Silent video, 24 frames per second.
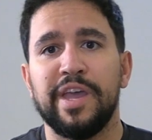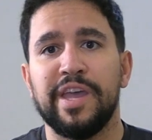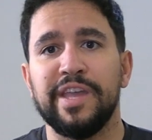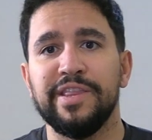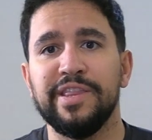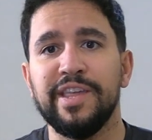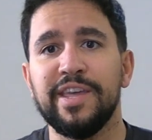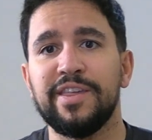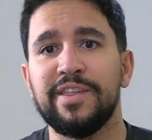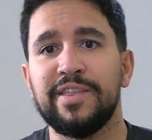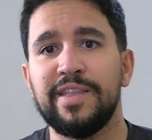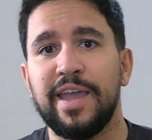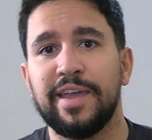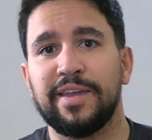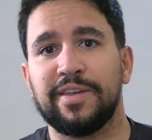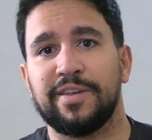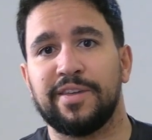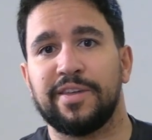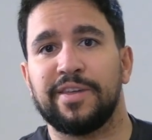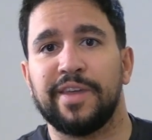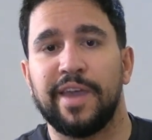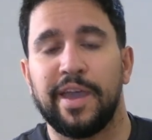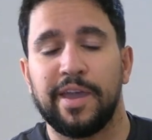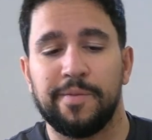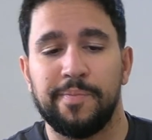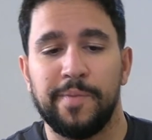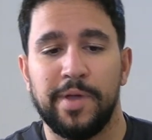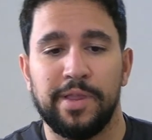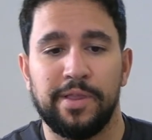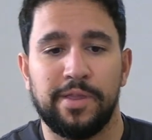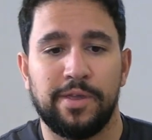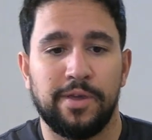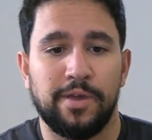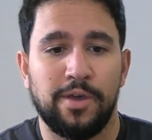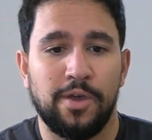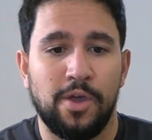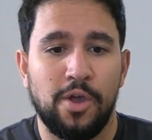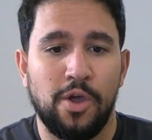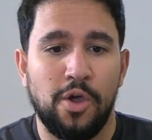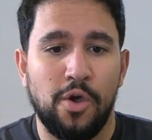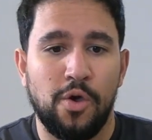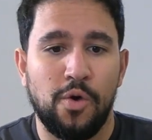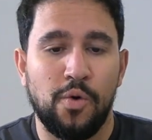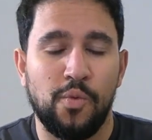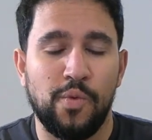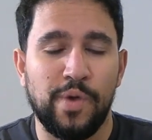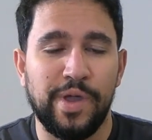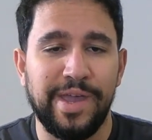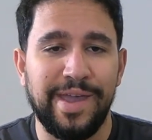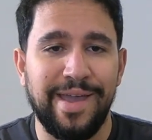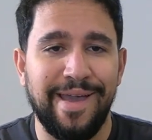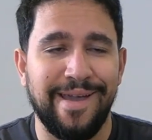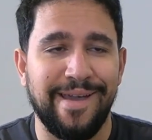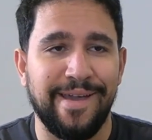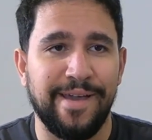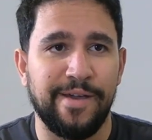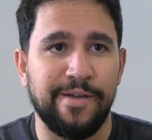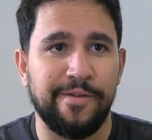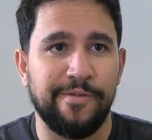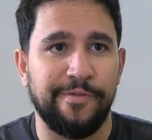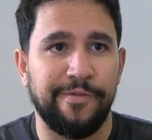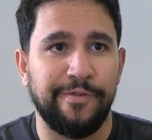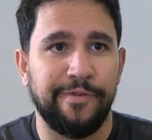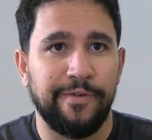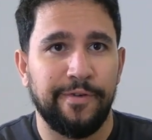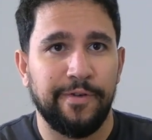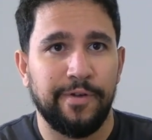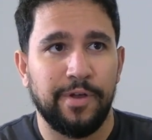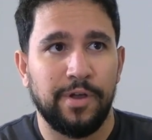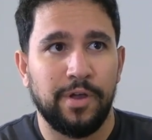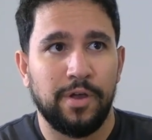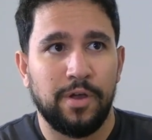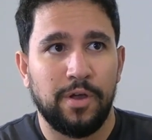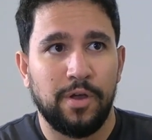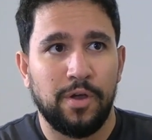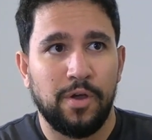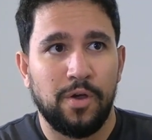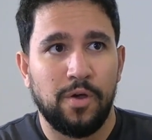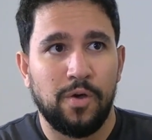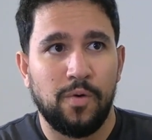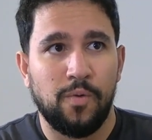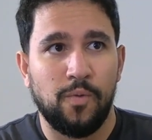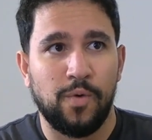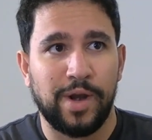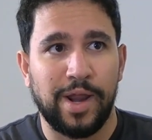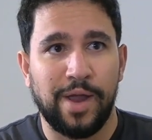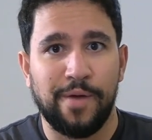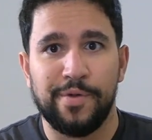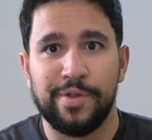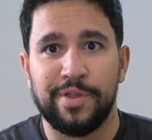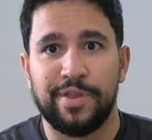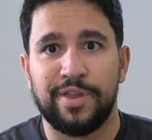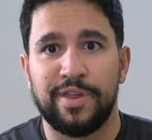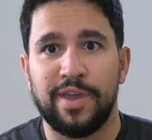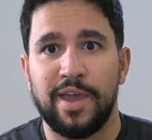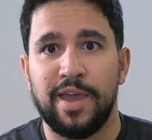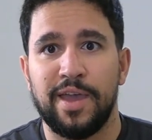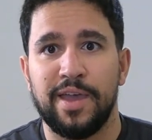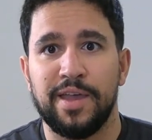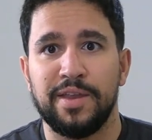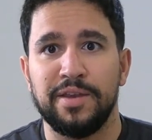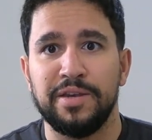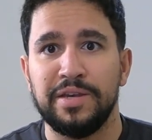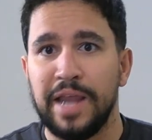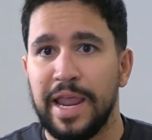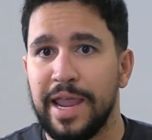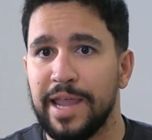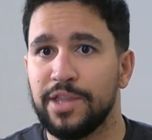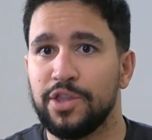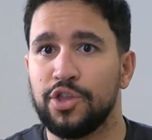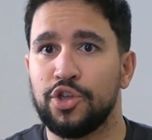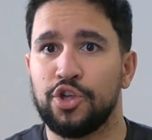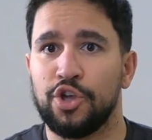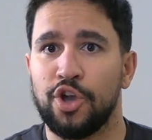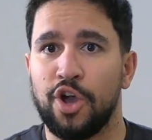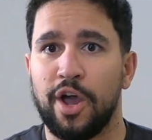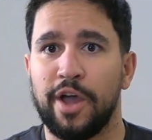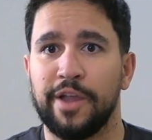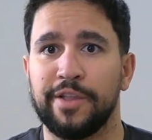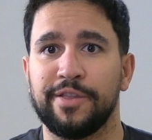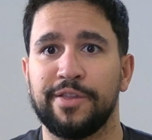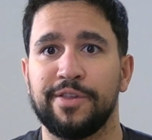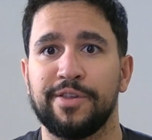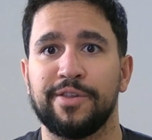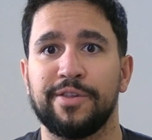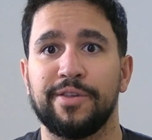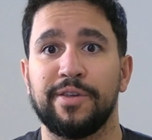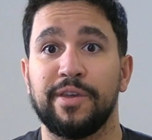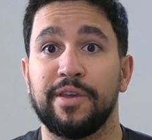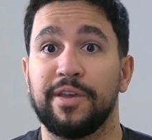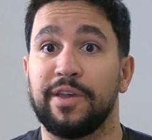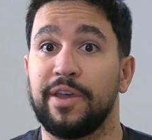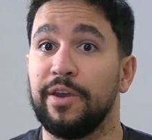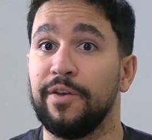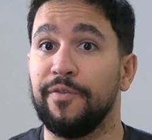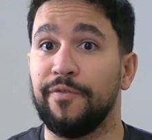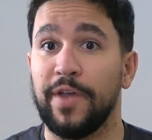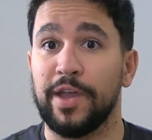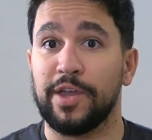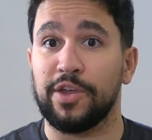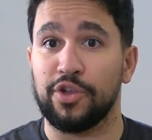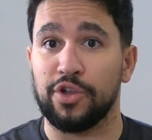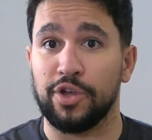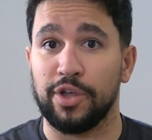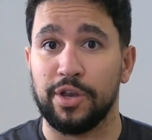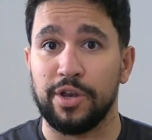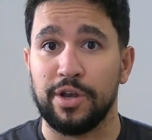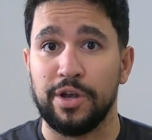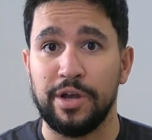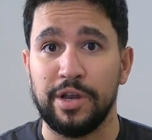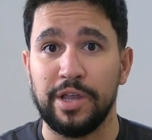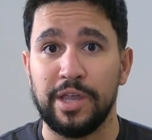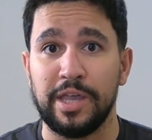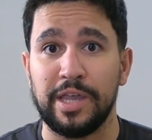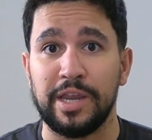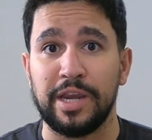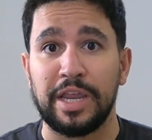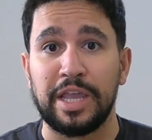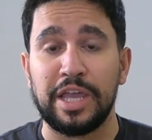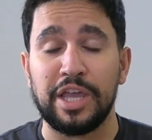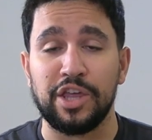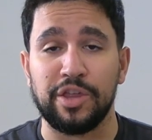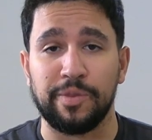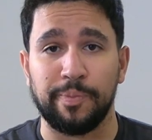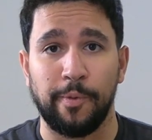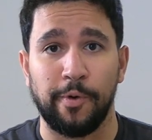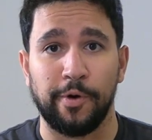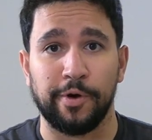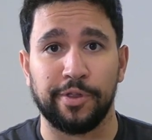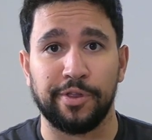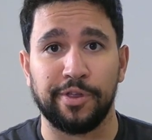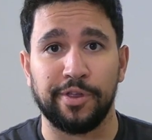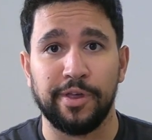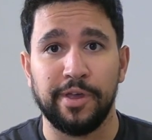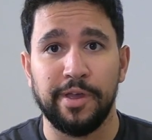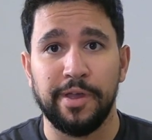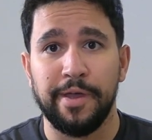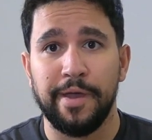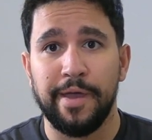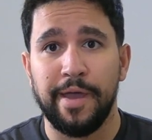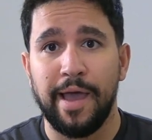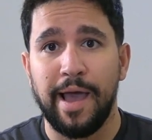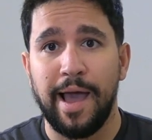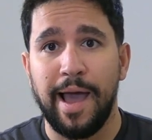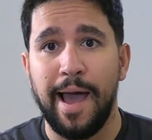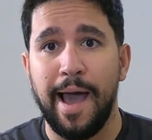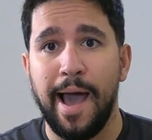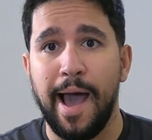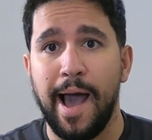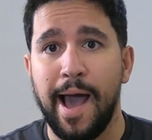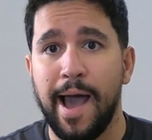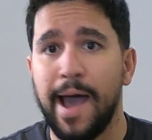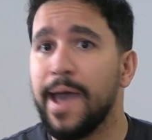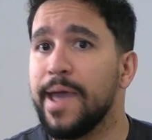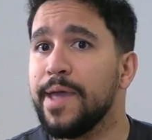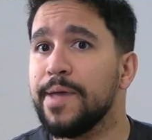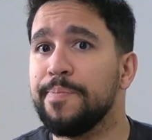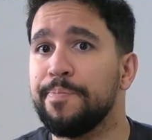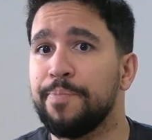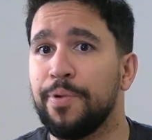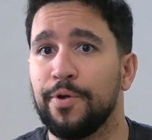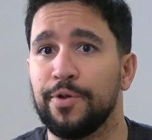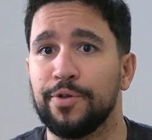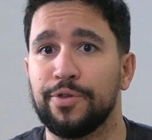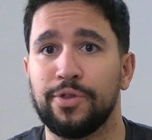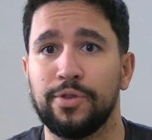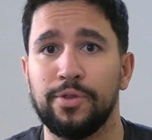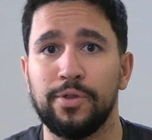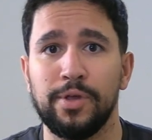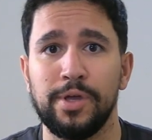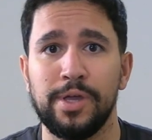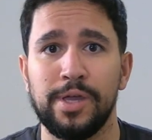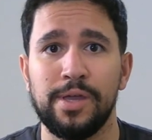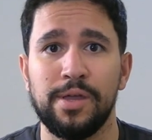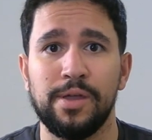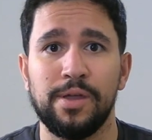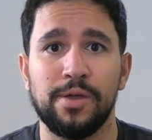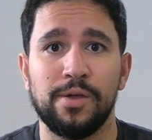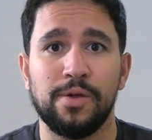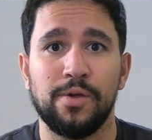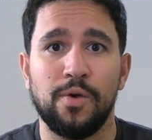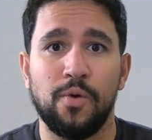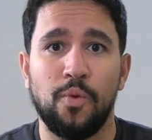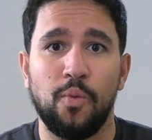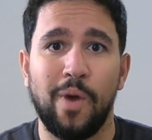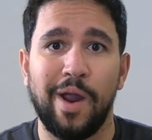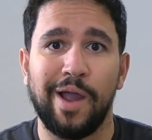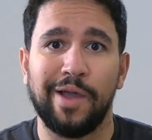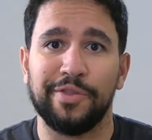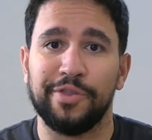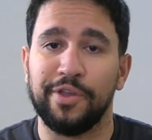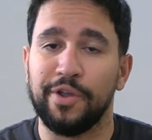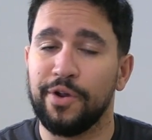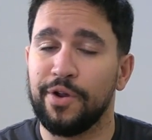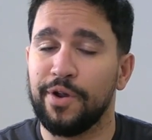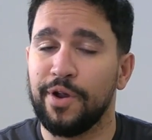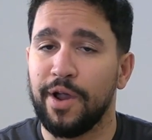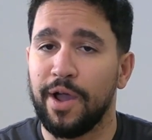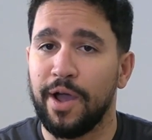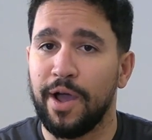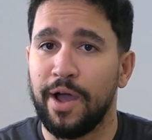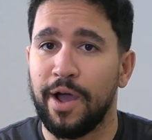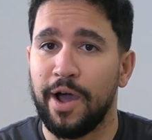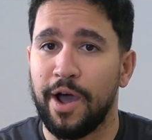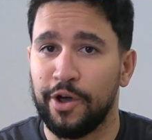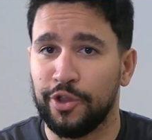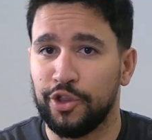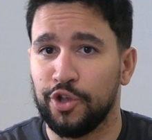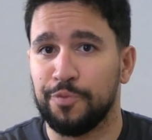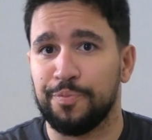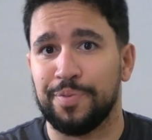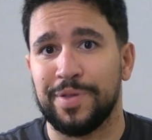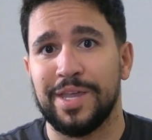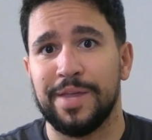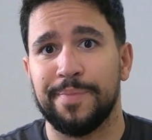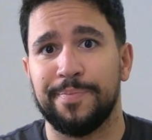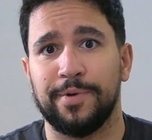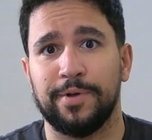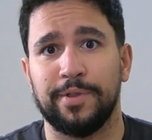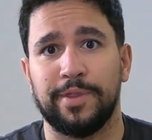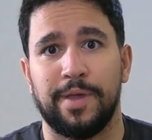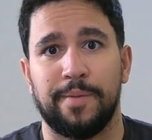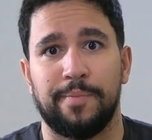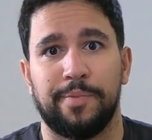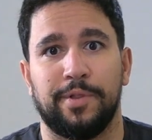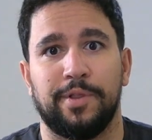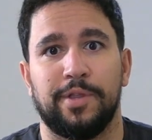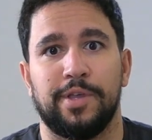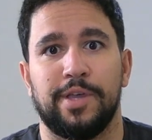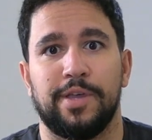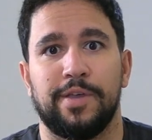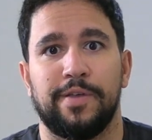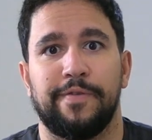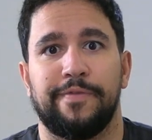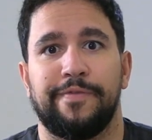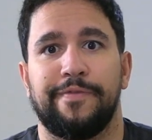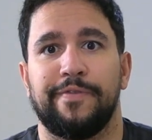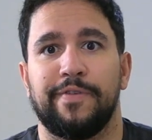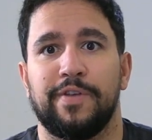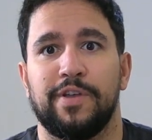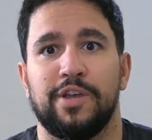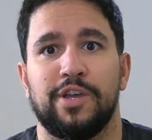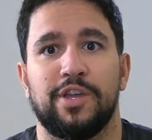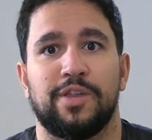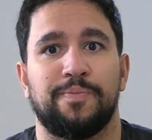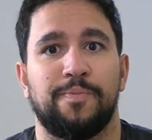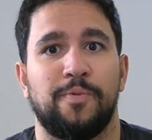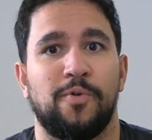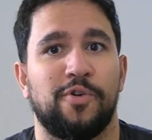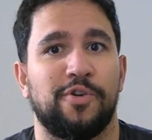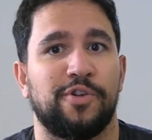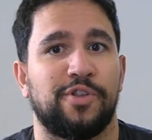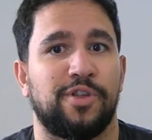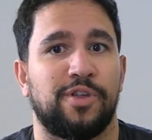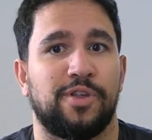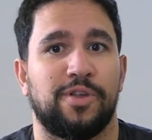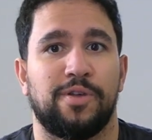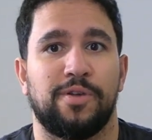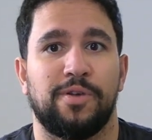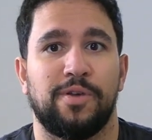in this next segment, we have what I would say Nadeshot's conviction in esports. I personally, while there are other people that believe esports